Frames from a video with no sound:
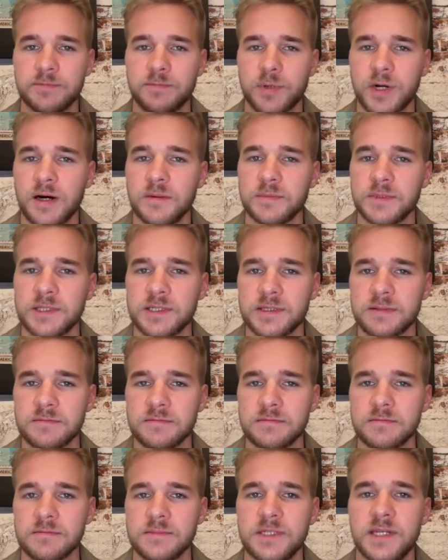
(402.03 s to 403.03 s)

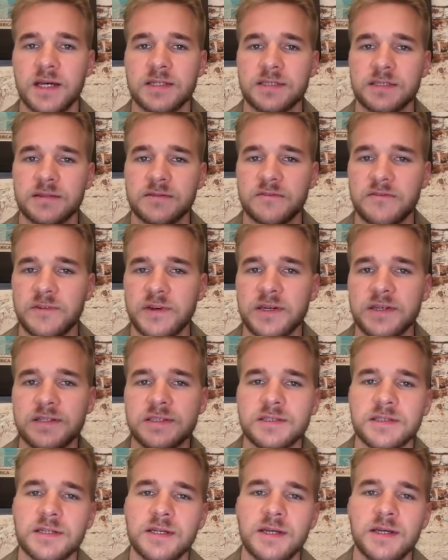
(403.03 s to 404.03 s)
prompting doesn't fix,